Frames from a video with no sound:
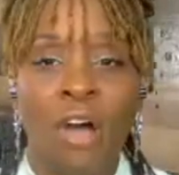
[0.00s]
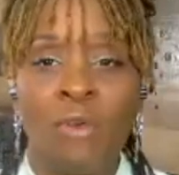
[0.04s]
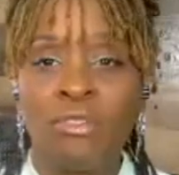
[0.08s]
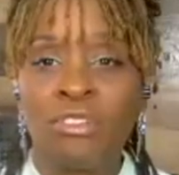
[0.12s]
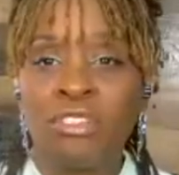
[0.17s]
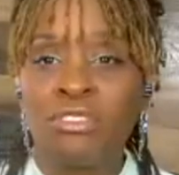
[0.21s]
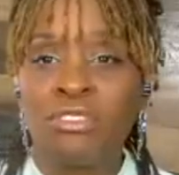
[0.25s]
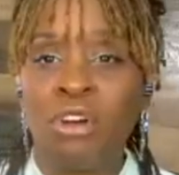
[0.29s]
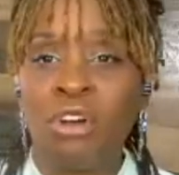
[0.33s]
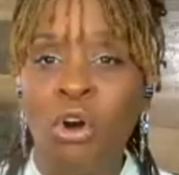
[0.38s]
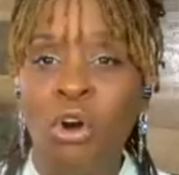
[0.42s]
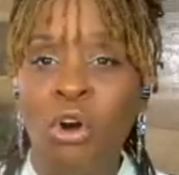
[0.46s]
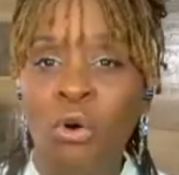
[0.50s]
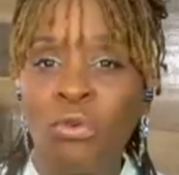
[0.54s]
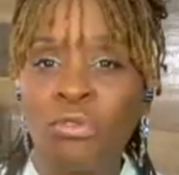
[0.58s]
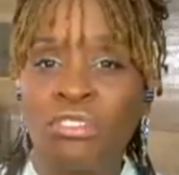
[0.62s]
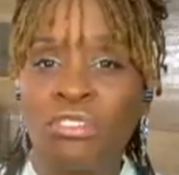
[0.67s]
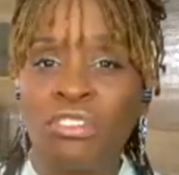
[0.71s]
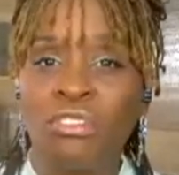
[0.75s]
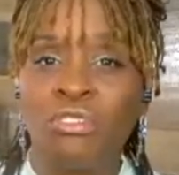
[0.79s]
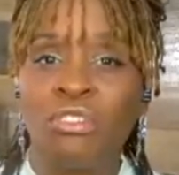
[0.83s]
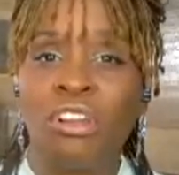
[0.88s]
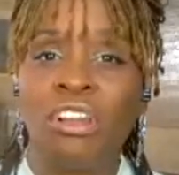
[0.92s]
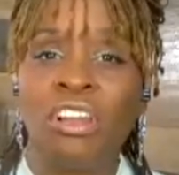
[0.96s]
was told
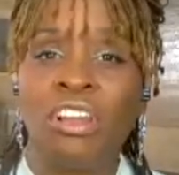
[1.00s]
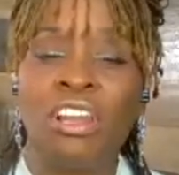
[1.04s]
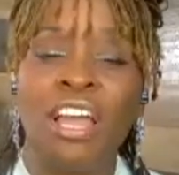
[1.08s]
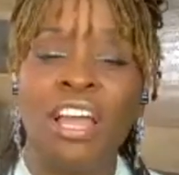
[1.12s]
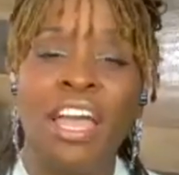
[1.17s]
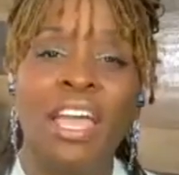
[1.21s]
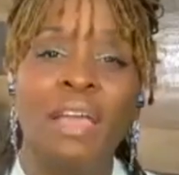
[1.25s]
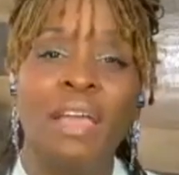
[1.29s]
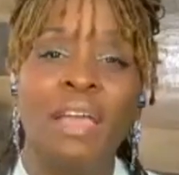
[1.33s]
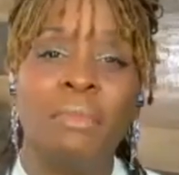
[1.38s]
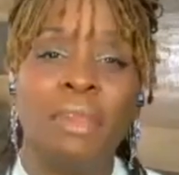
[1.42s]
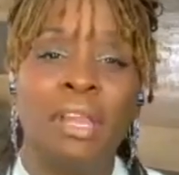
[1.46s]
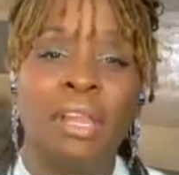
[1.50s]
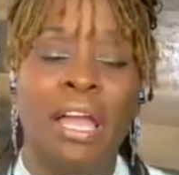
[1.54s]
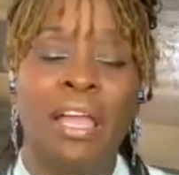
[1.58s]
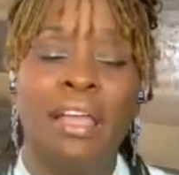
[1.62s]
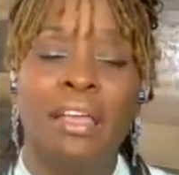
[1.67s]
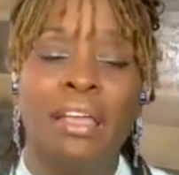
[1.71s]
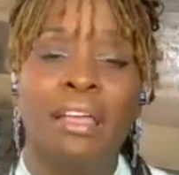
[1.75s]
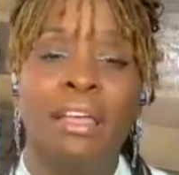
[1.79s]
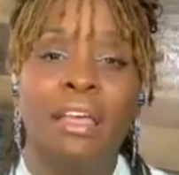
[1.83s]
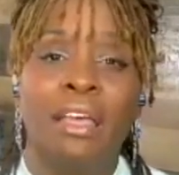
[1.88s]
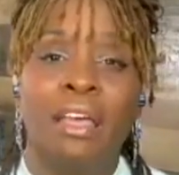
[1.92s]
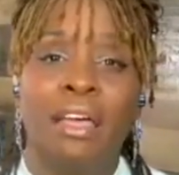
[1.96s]
to claim
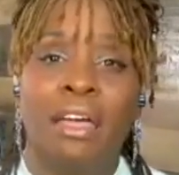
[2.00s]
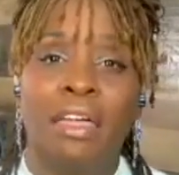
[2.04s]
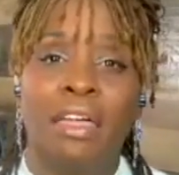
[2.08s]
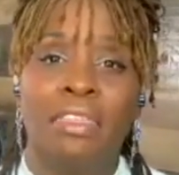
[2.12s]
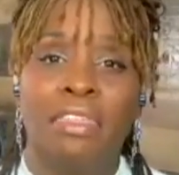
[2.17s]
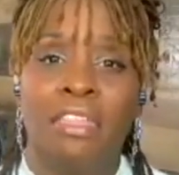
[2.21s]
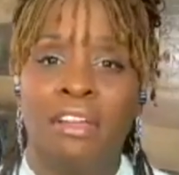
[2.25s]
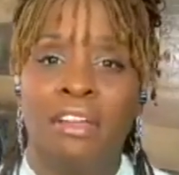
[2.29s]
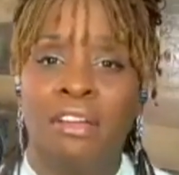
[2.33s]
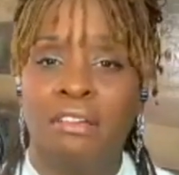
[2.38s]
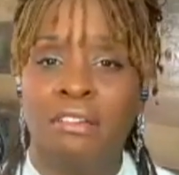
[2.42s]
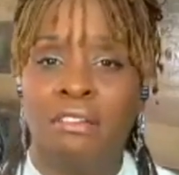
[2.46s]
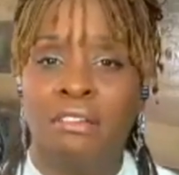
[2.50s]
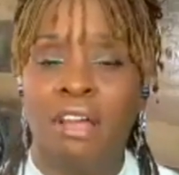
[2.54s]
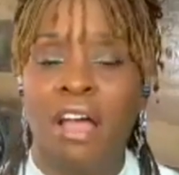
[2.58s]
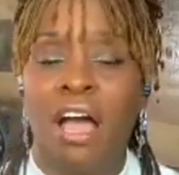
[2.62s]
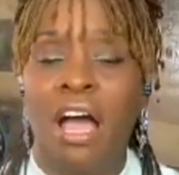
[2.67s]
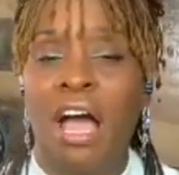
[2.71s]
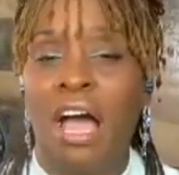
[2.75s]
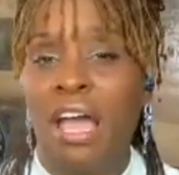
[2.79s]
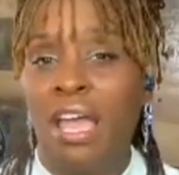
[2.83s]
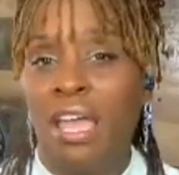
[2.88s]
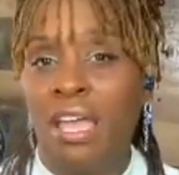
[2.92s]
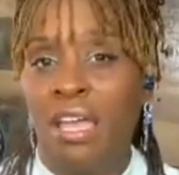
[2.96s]
like the
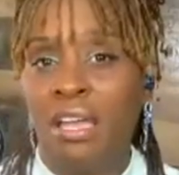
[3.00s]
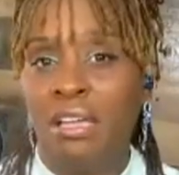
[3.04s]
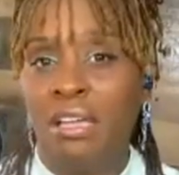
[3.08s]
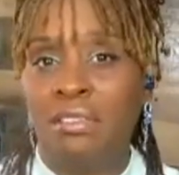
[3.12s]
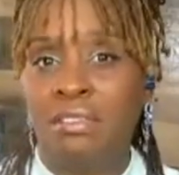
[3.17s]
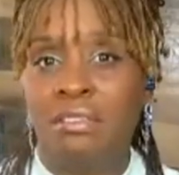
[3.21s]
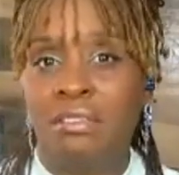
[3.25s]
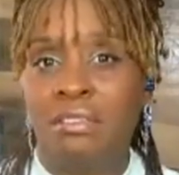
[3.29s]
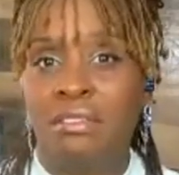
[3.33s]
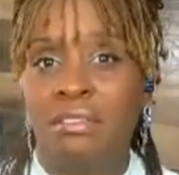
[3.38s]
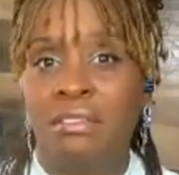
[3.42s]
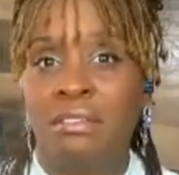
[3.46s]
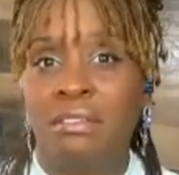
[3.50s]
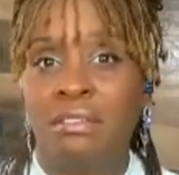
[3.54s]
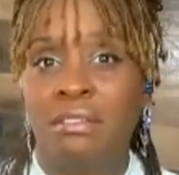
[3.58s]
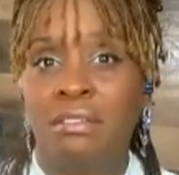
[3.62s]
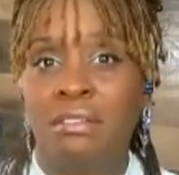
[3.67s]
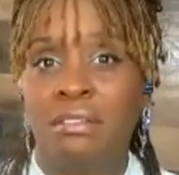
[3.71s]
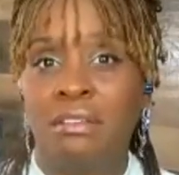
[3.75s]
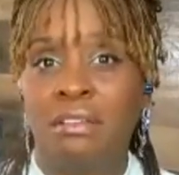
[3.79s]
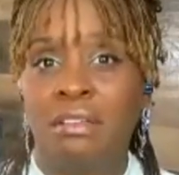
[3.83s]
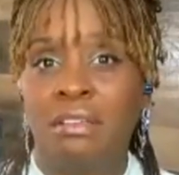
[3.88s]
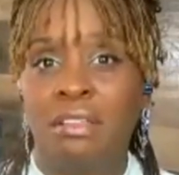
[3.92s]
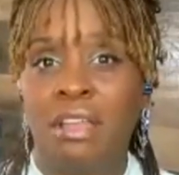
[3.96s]
highest
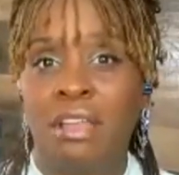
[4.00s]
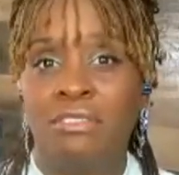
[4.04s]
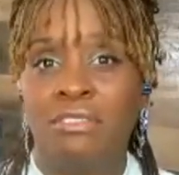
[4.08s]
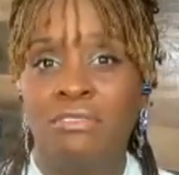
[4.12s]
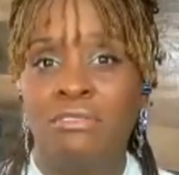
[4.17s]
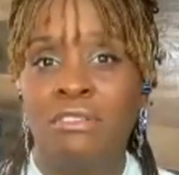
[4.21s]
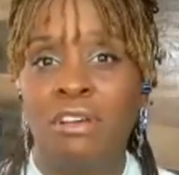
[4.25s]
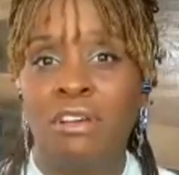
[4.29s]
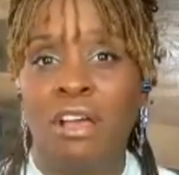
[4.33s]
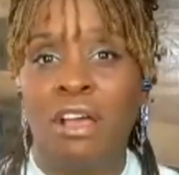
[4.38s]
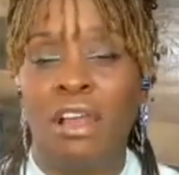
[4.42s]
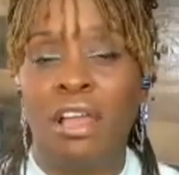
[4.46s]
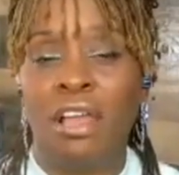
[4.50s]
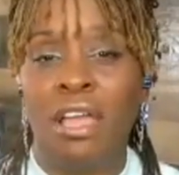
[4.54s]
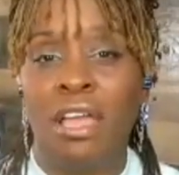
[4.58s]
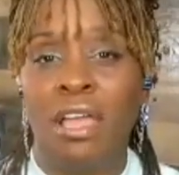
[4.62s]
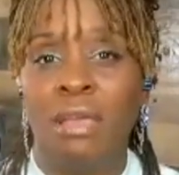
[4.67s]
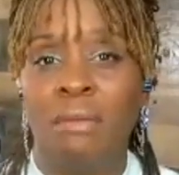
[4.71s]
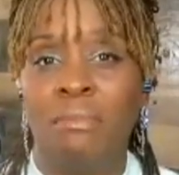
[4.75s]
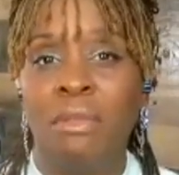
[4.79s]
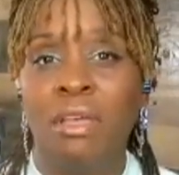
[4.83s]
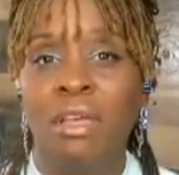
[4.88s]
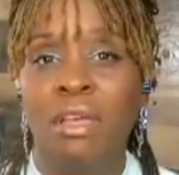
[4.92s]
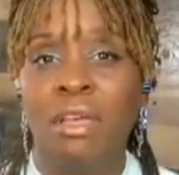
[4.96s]
that you could
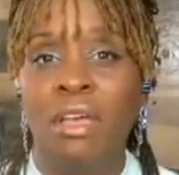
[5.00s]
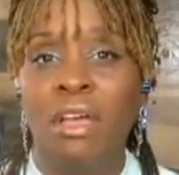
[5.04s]
claim